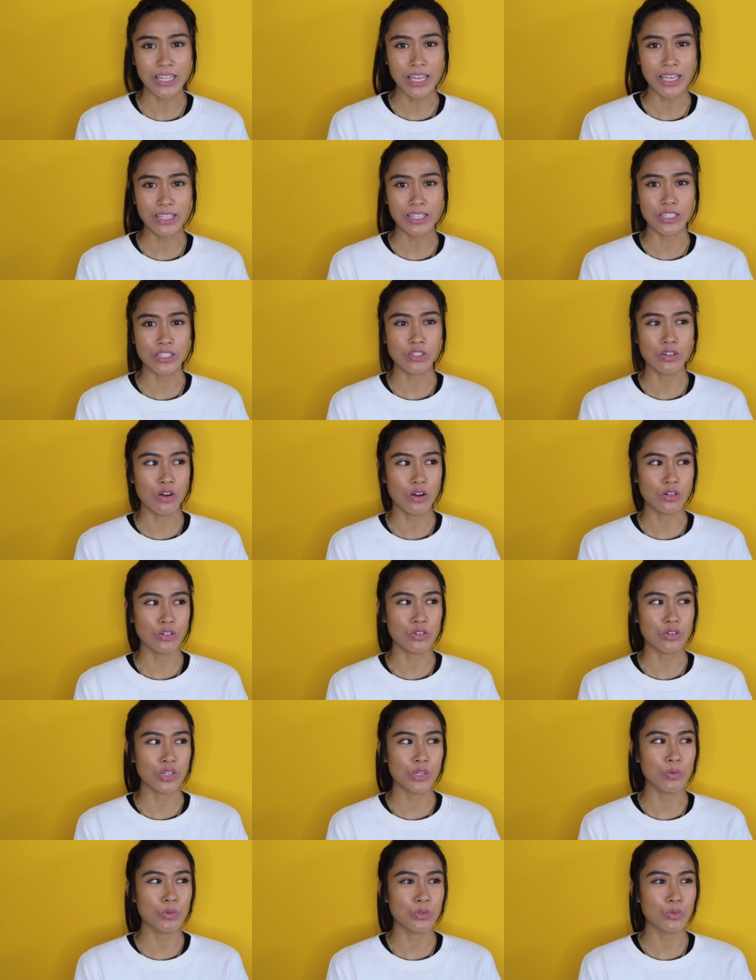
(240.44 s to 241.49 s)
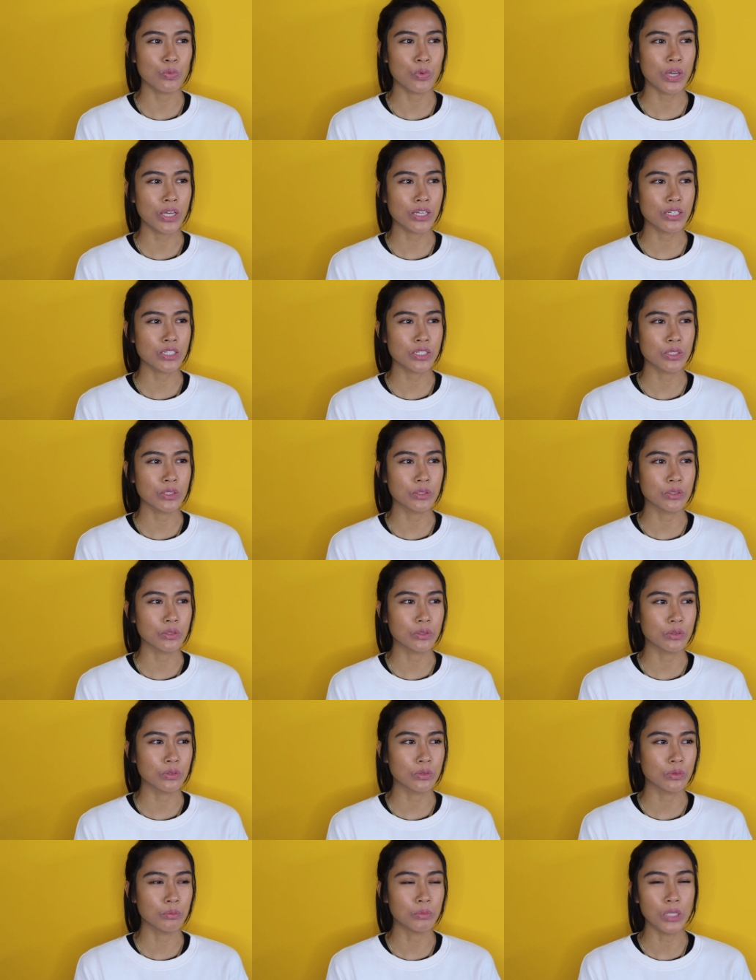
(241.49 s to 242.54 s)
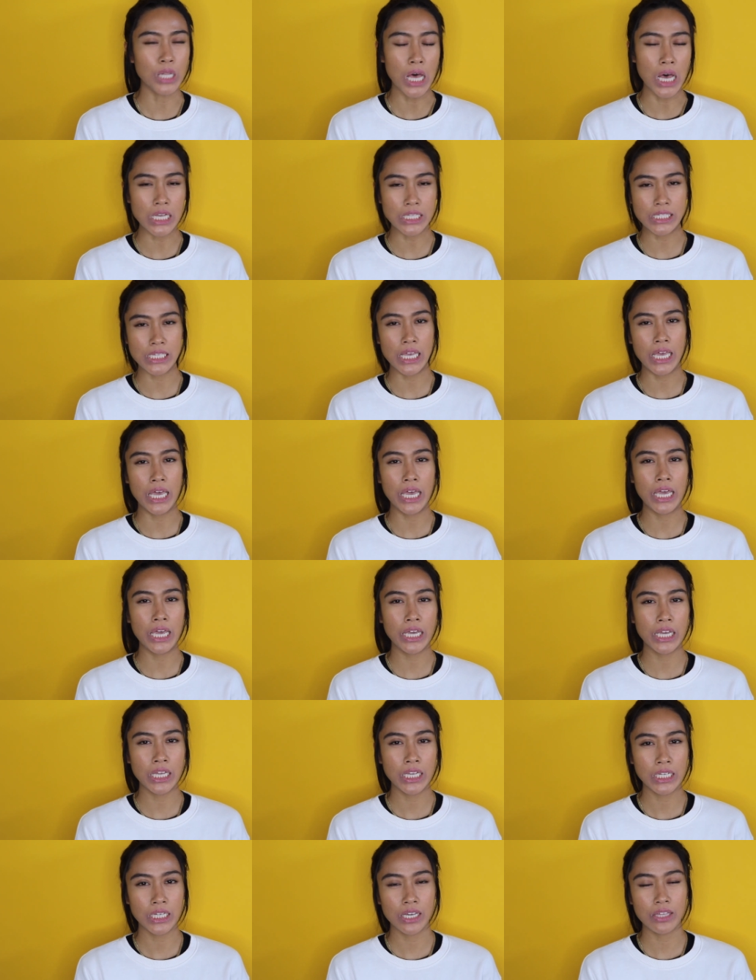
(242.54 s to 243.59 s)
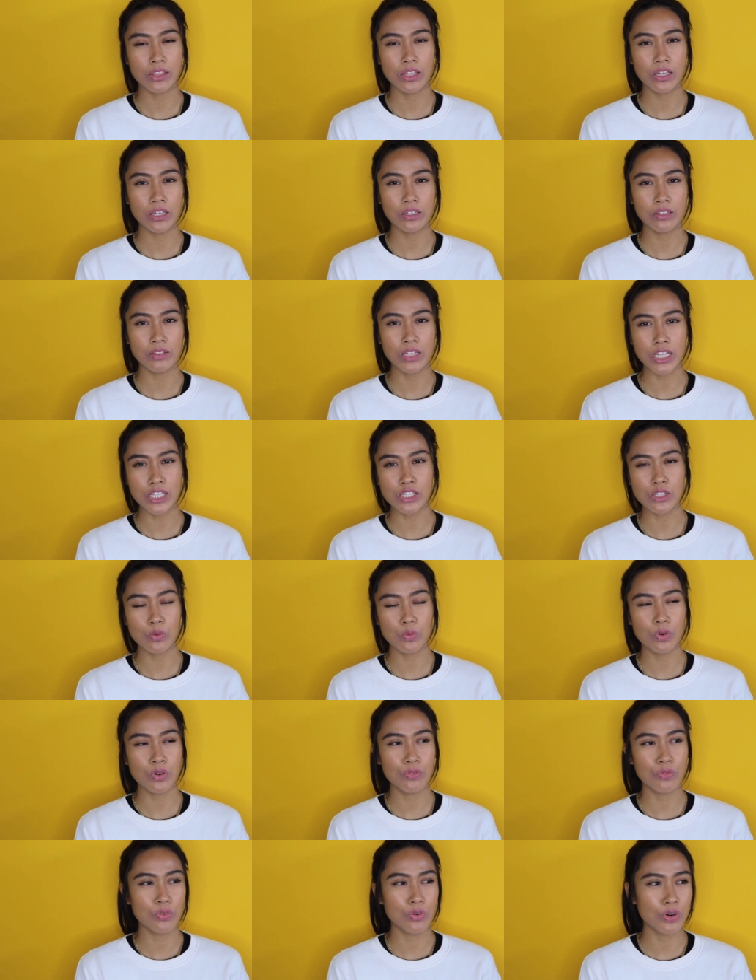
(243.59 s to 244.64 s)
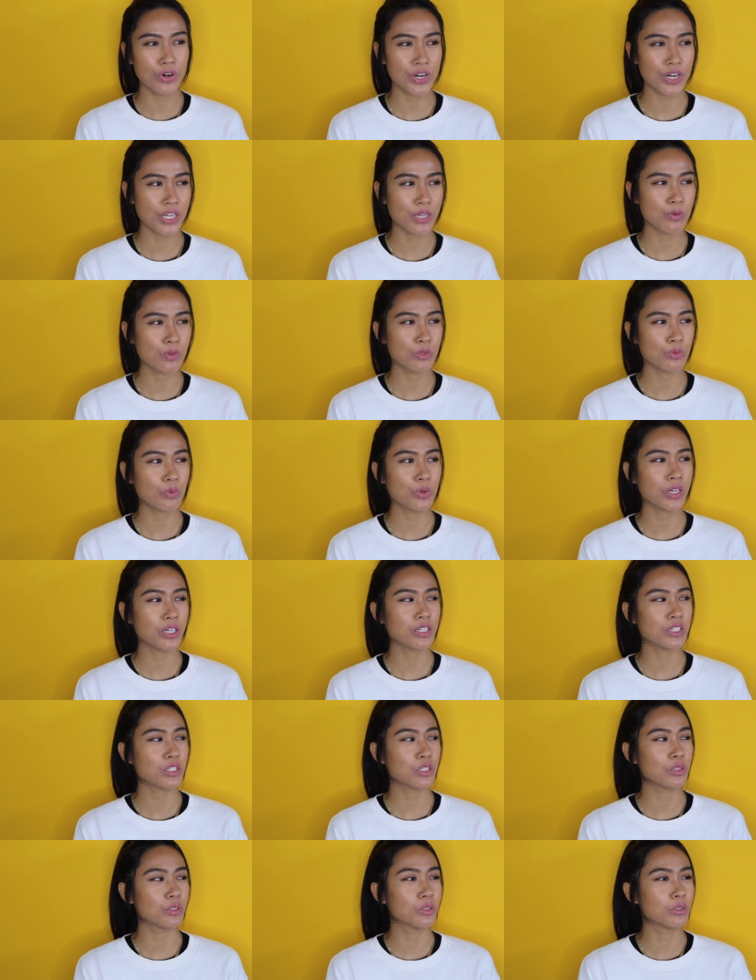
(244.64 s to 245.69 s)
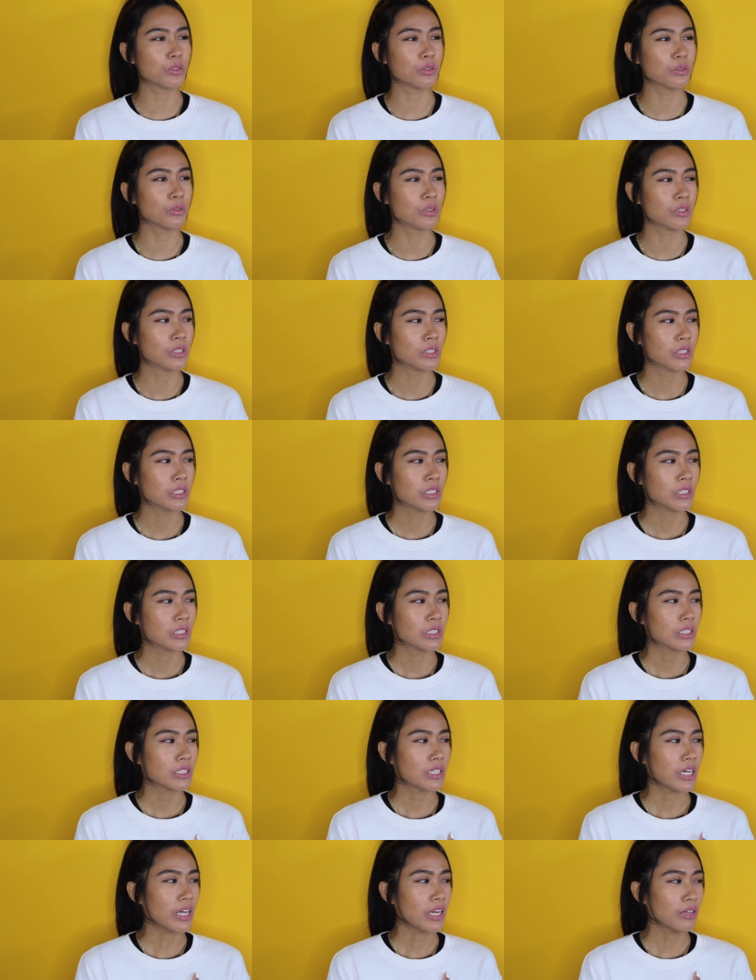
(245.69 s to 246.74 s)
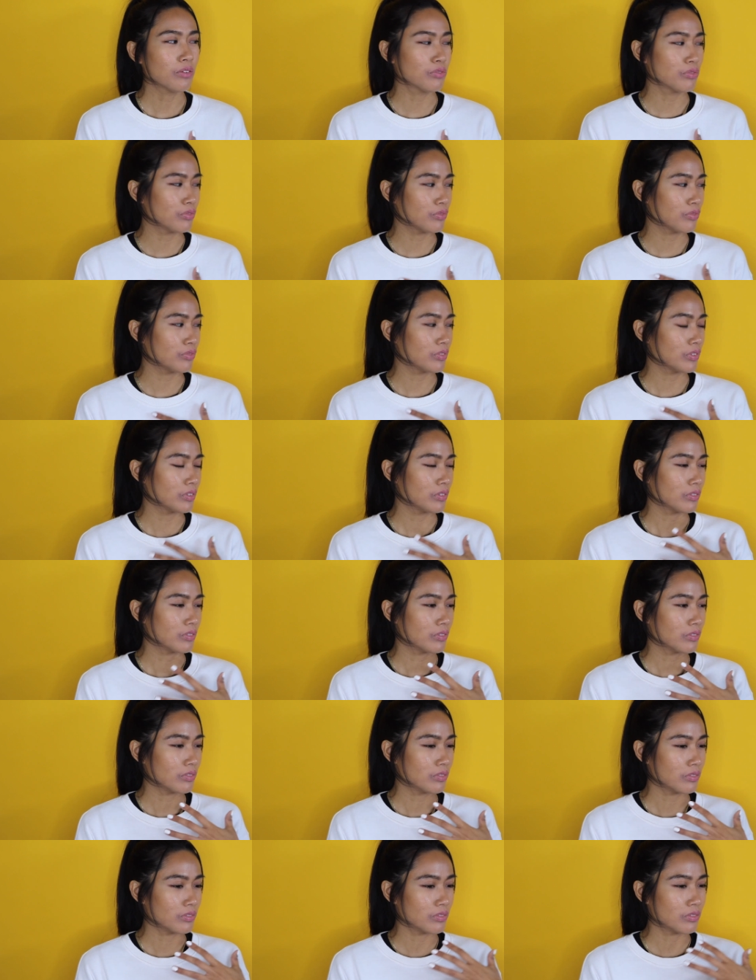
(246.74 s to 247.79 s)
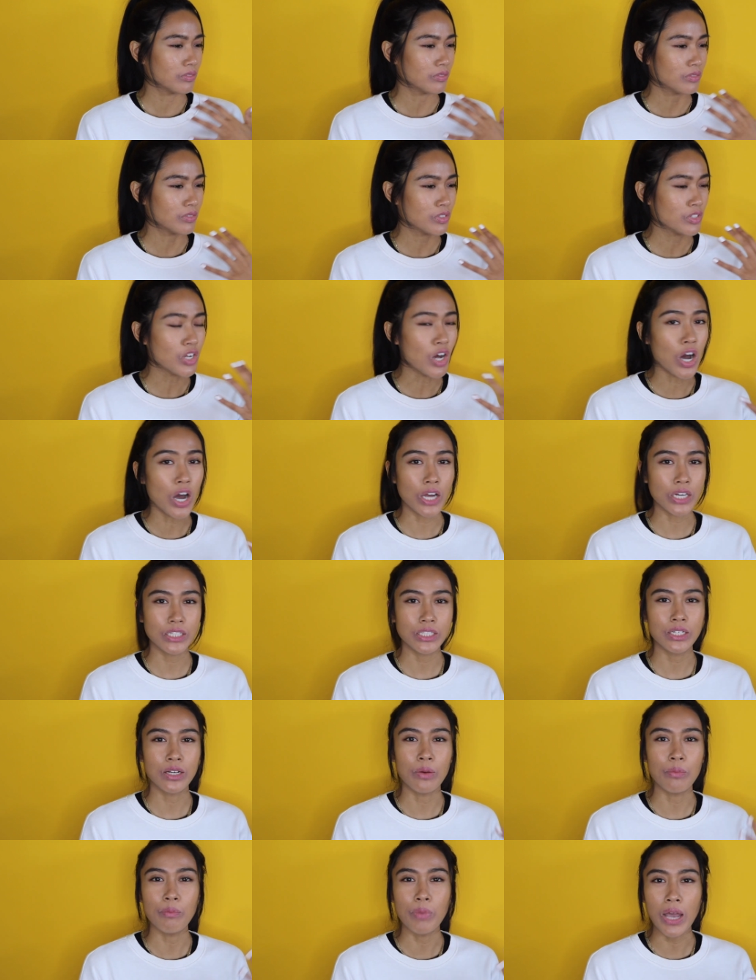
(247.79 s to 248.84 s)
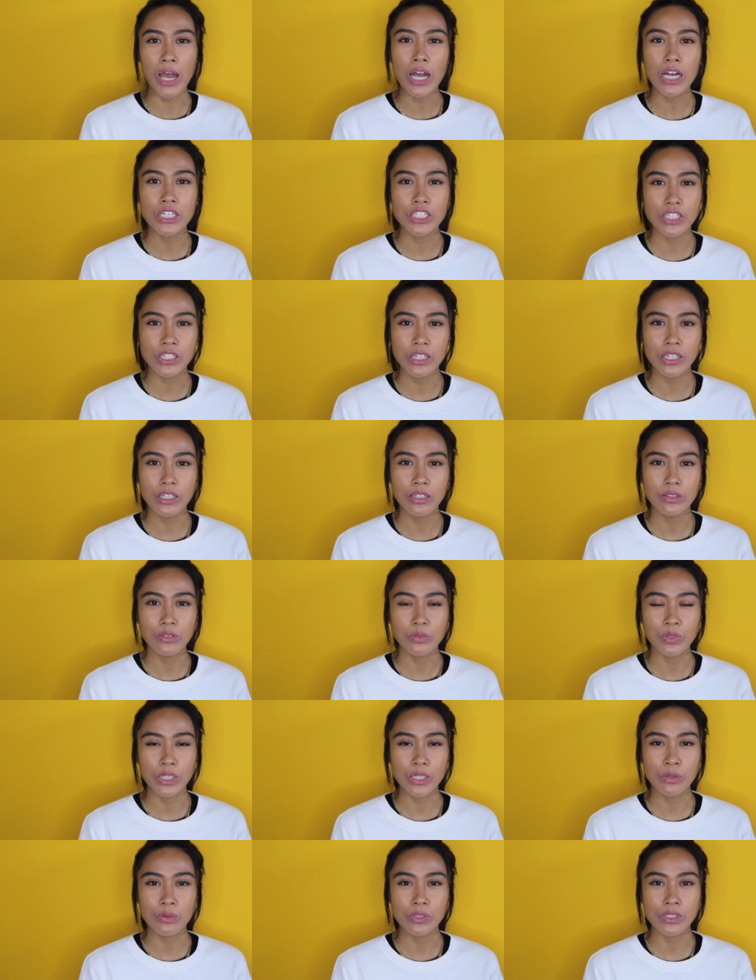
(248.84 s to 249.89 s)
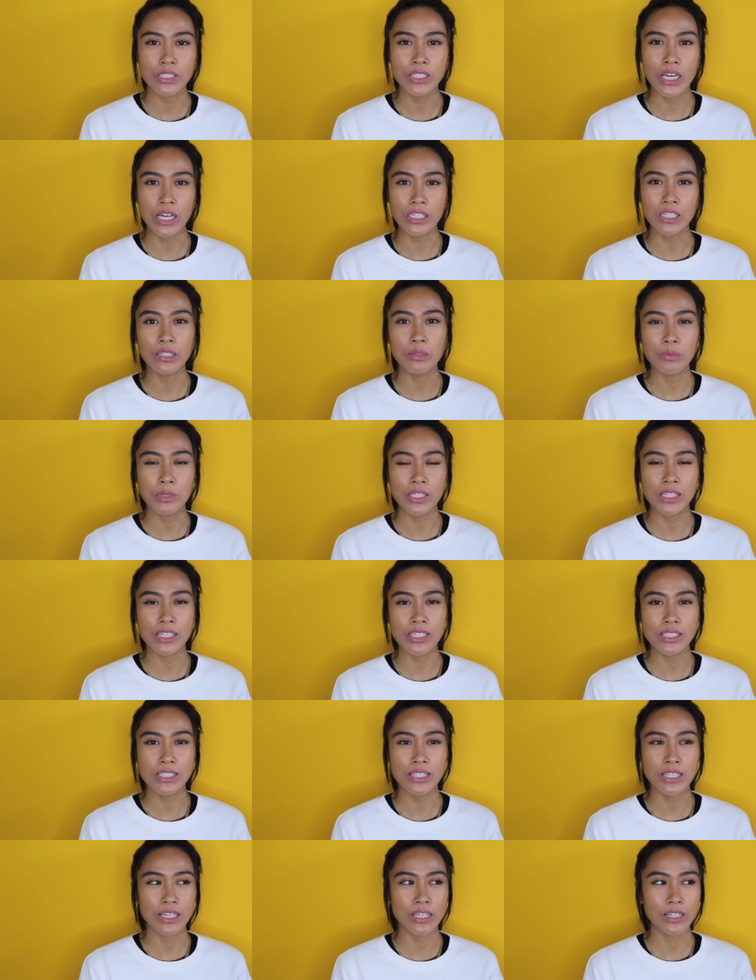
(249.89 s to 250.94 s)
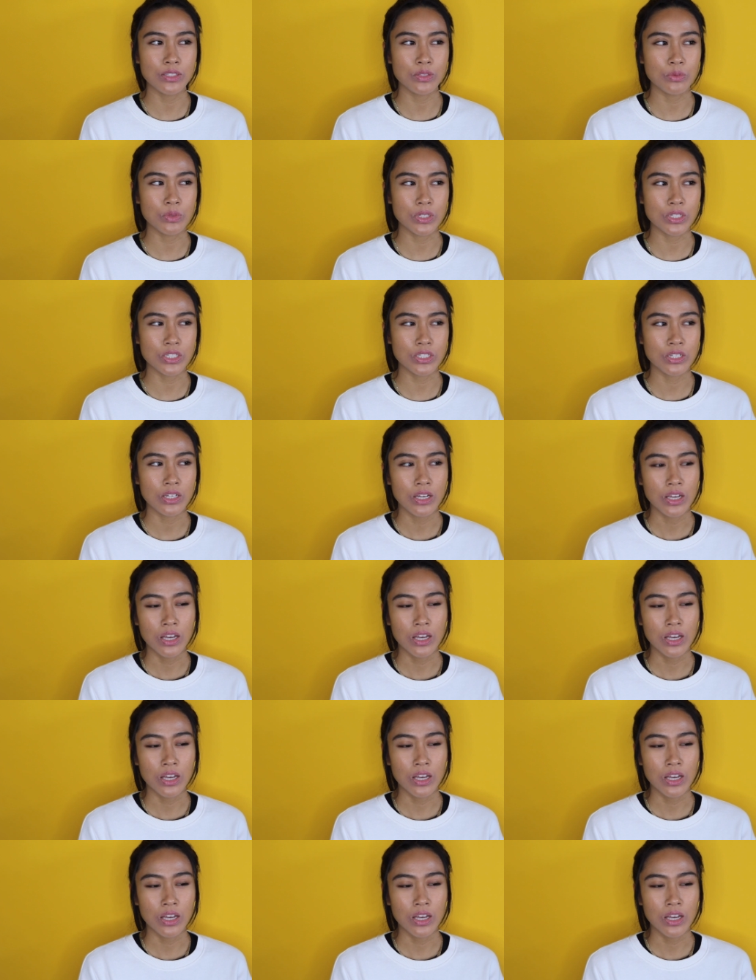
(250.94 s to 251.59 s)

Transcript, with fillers: like this doctor. He was way too blasé, I think that's the word for it. He was way too kind of not compassionate when he was telling me these things, which